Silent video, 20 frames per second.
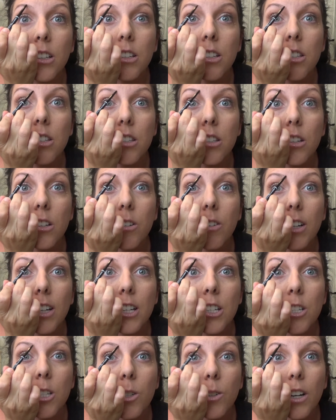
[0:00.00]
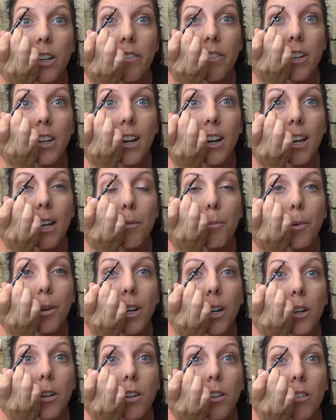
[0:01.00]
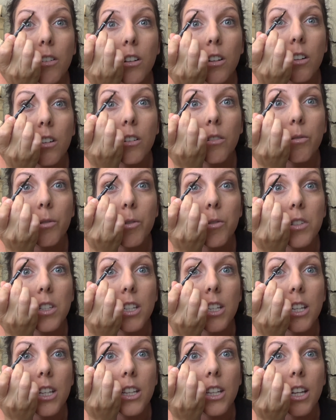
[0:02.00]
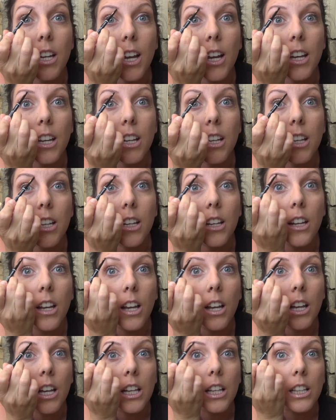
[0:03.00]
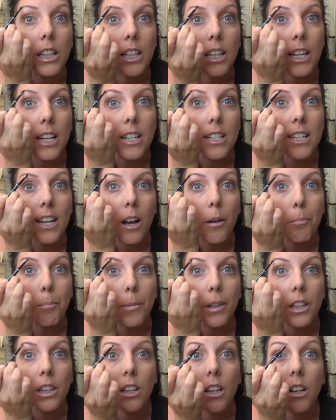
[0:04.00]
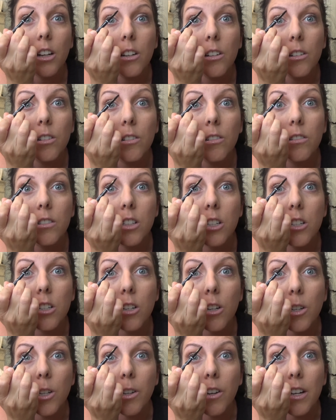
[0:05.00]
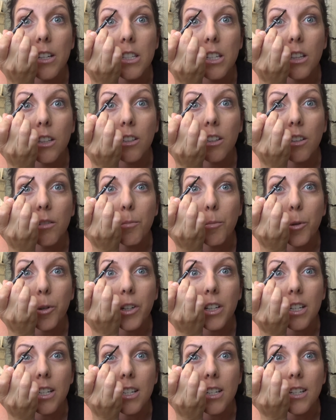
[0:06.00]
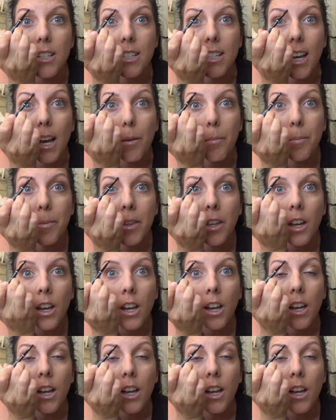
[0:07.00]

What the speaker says: So I do have an eyebrow routine that I could link down below to show you guys a little more in depth